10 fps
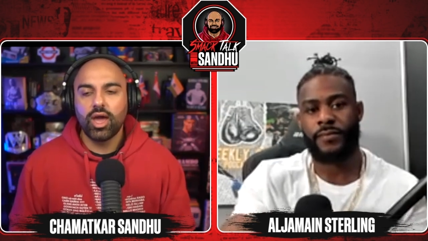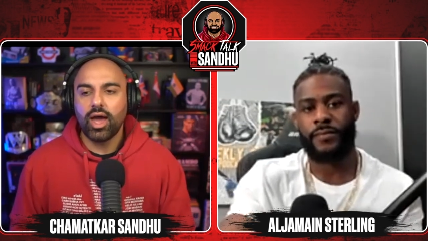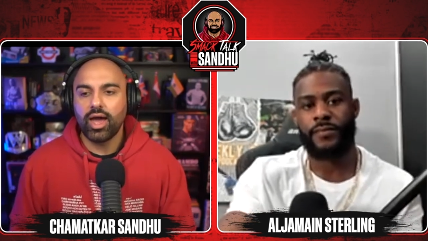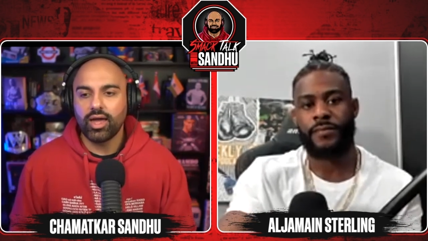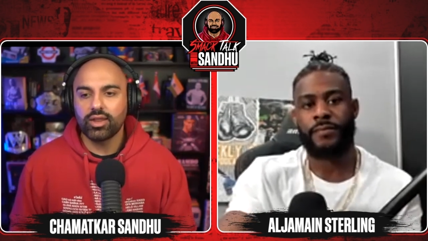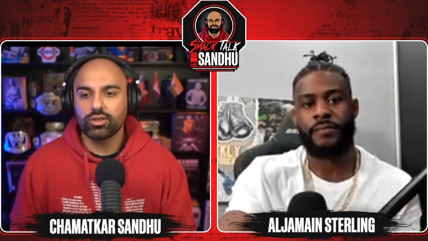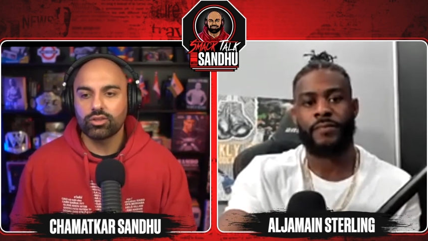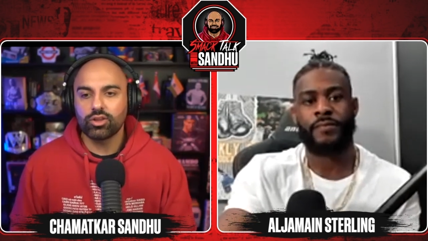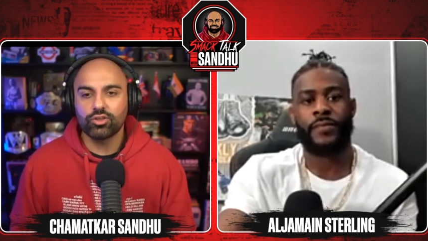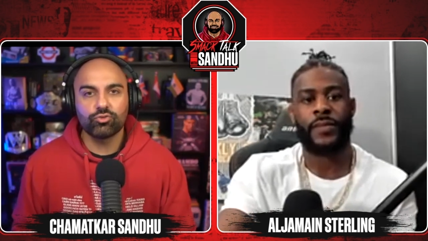Speaker 1: And
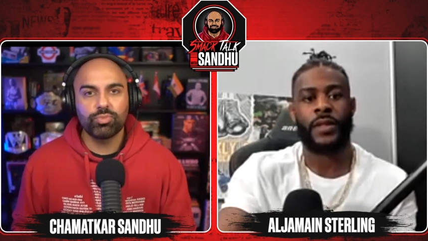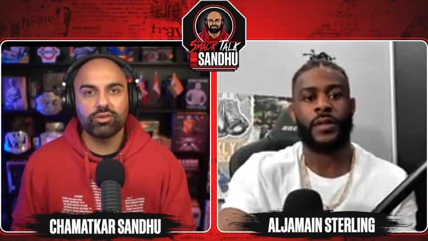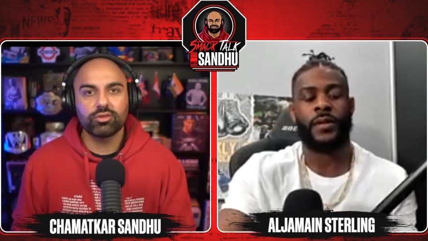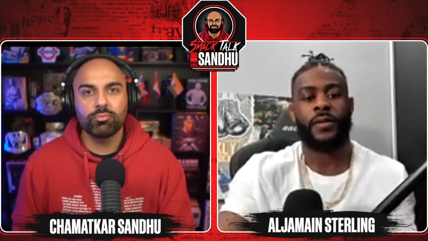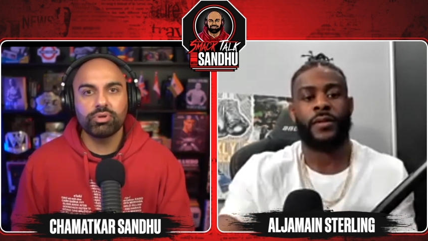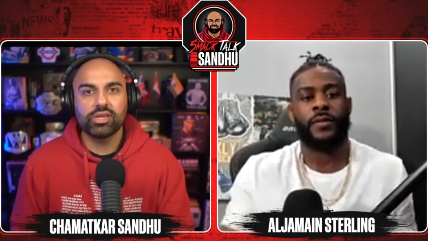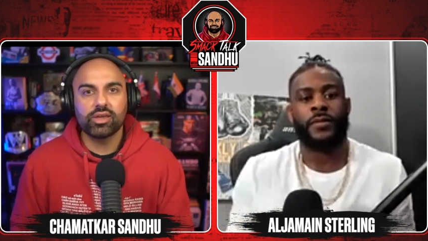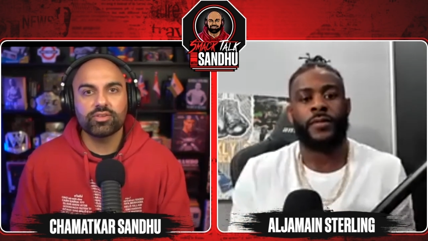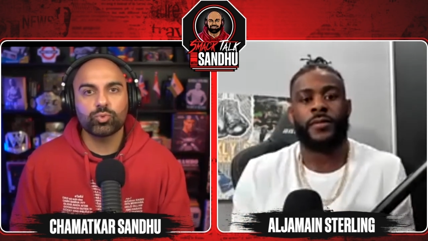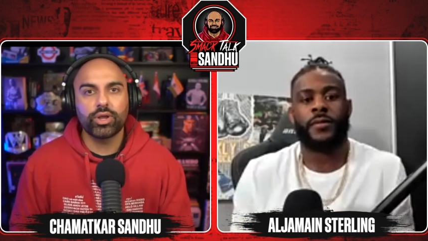you know, you've been competing in
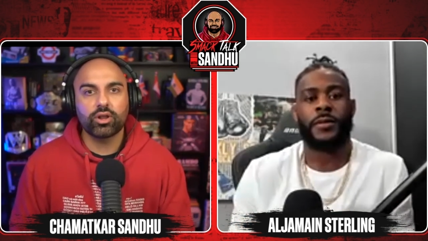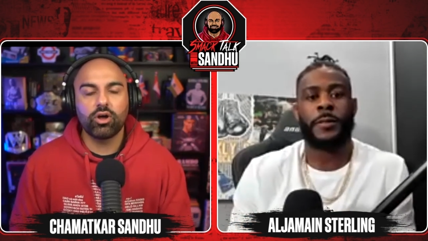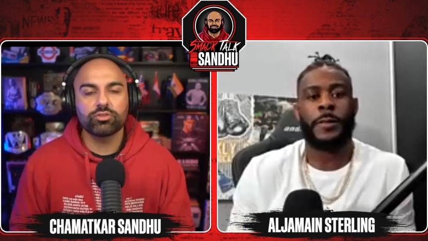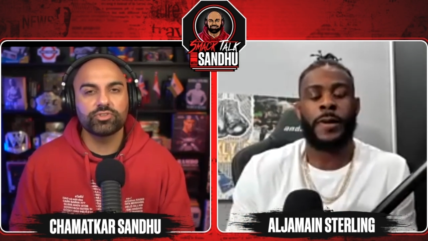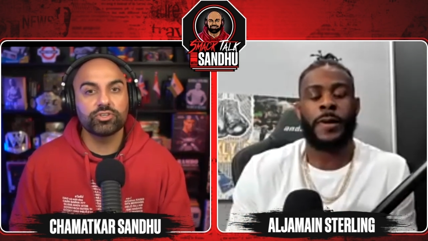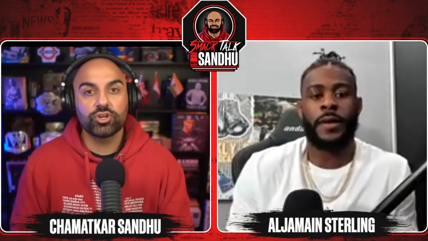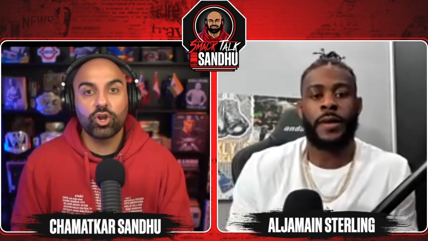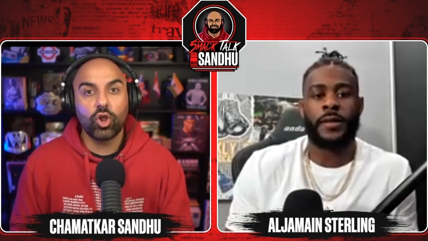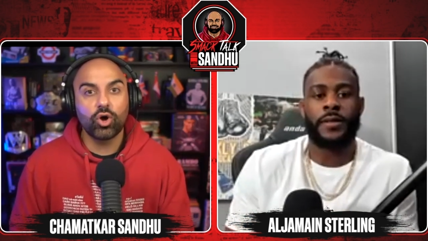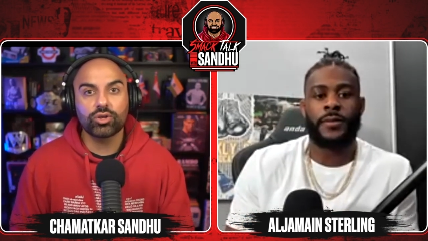this weight class for such a
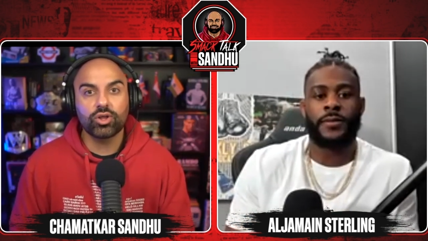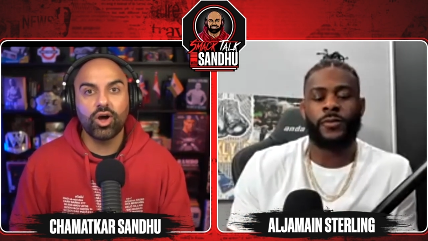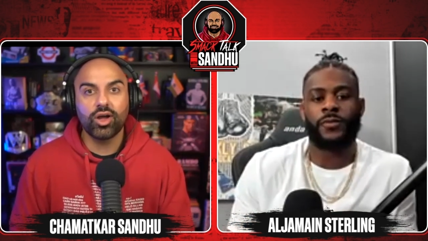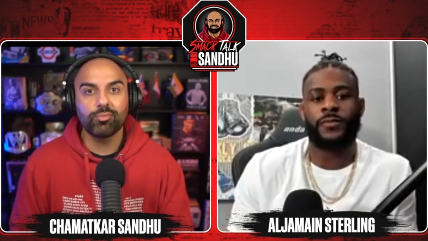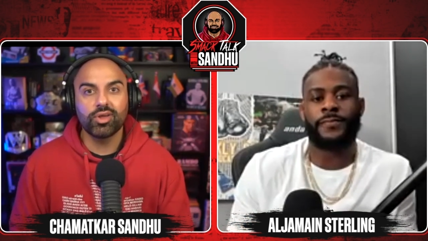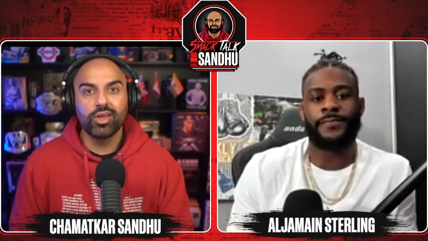long time.